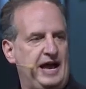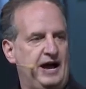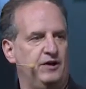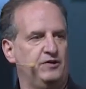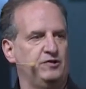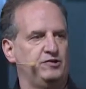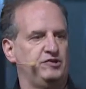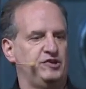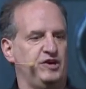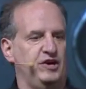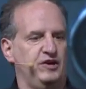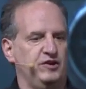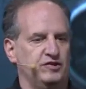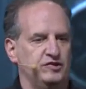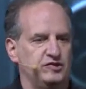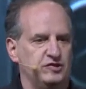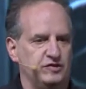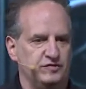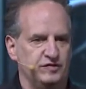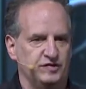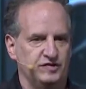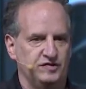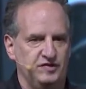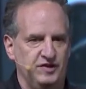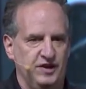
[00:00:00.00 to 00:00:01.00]
outside of
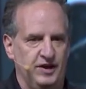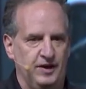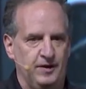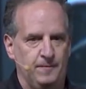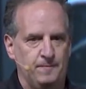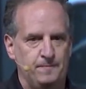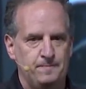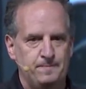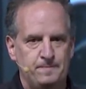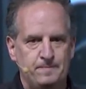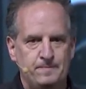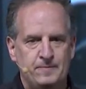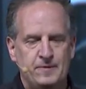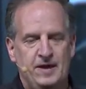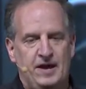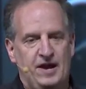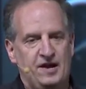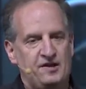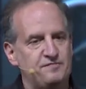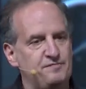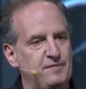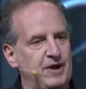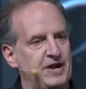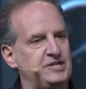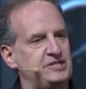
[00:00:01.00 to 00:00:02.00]
ServiceNow?
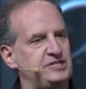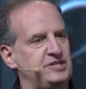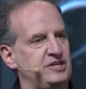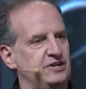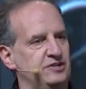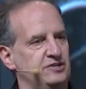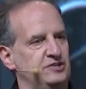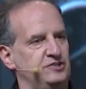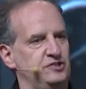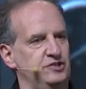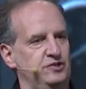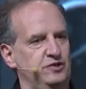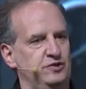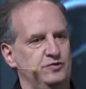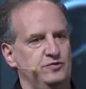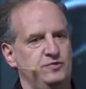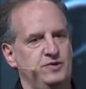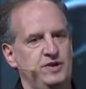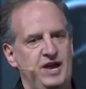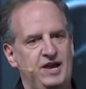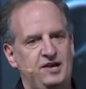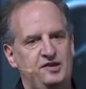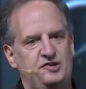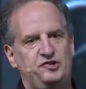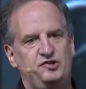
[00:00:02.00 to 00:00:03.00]
That's my challenge to you.
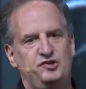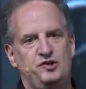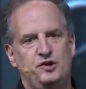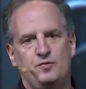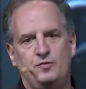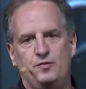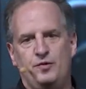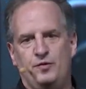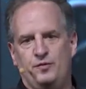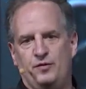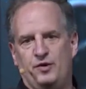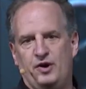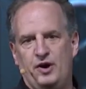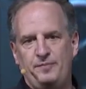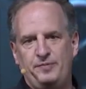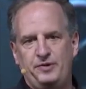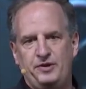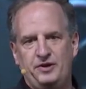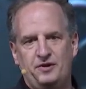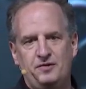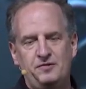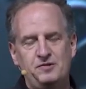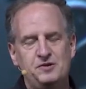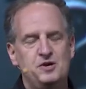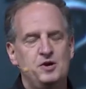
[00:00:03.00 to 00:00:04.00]
Next year, when we're up
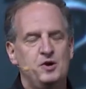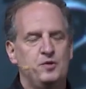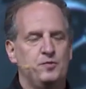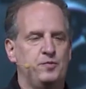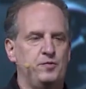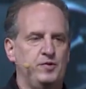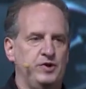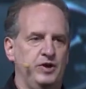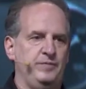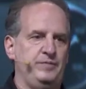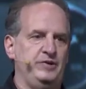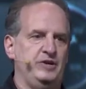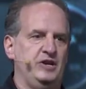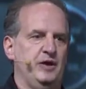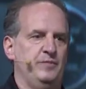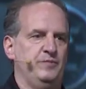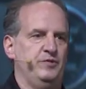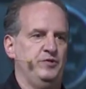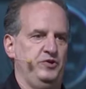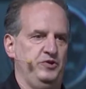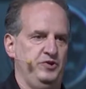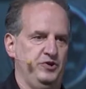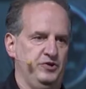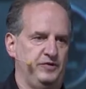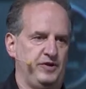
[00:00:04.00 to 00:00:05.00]
here, we're going to be
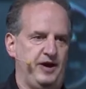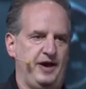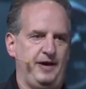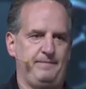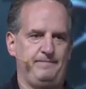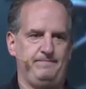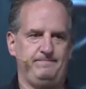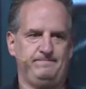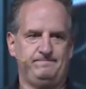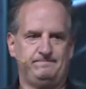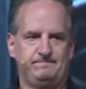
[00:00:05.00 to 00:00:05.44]
demoing your app.